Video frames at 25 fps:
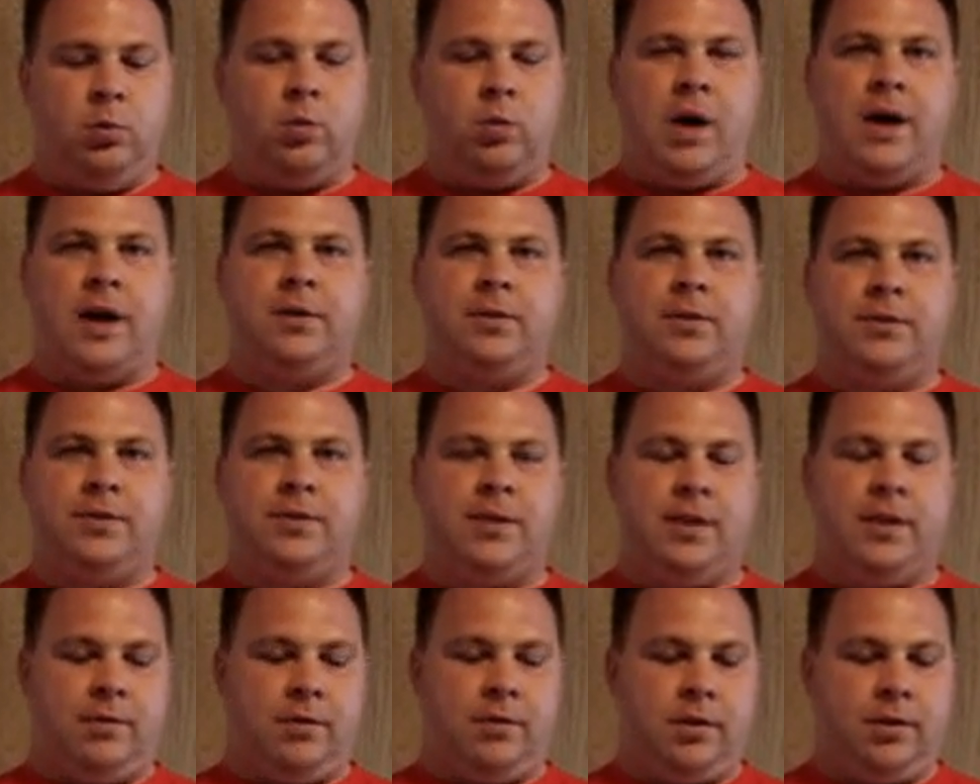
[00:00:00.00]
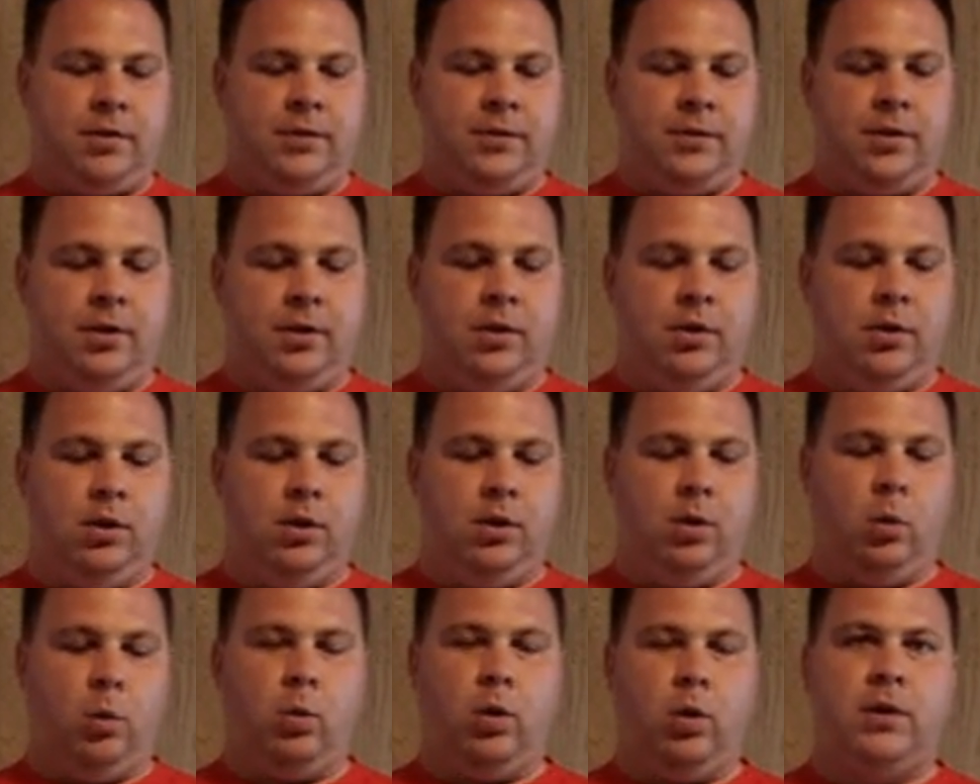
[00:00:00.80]
wide receivers,
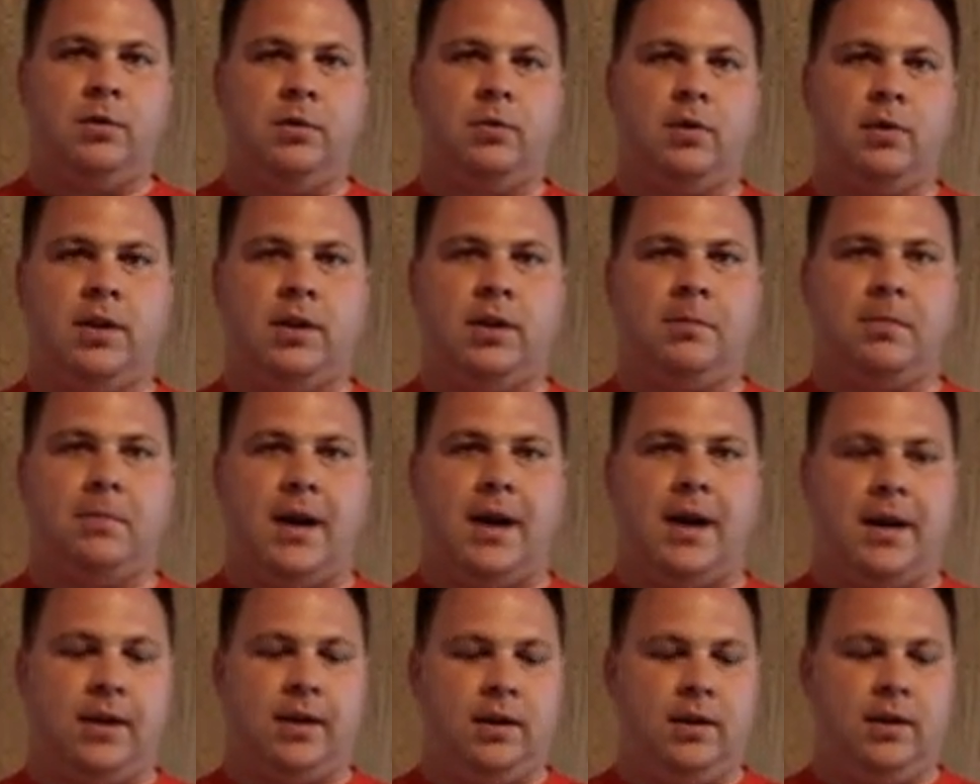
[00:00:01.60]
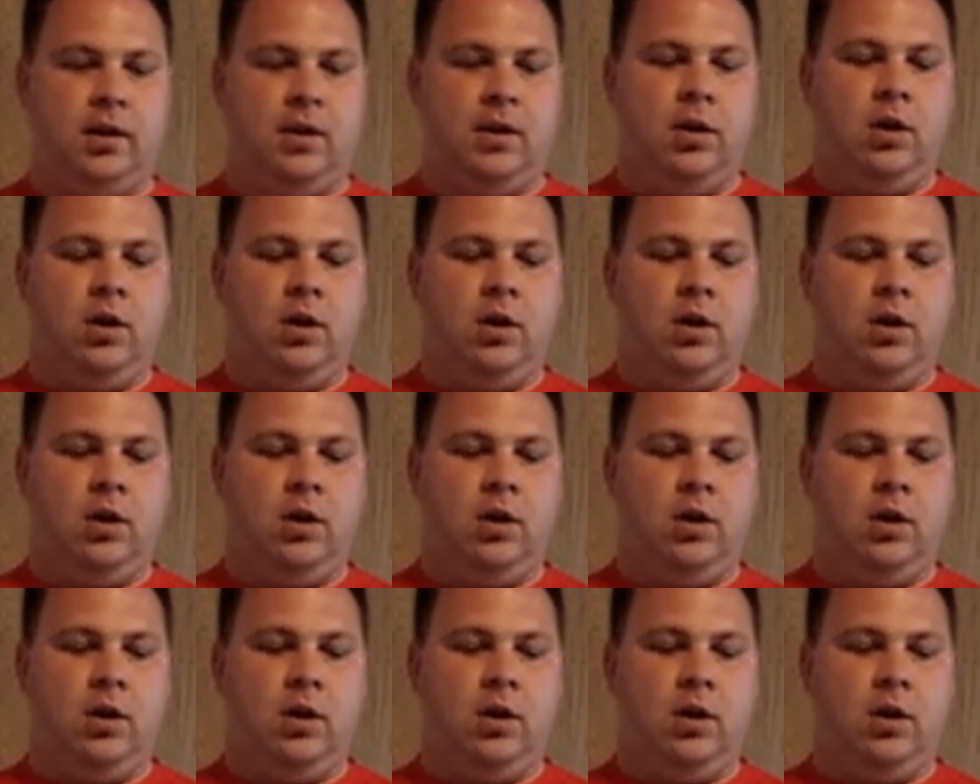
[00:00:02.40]
1 running back,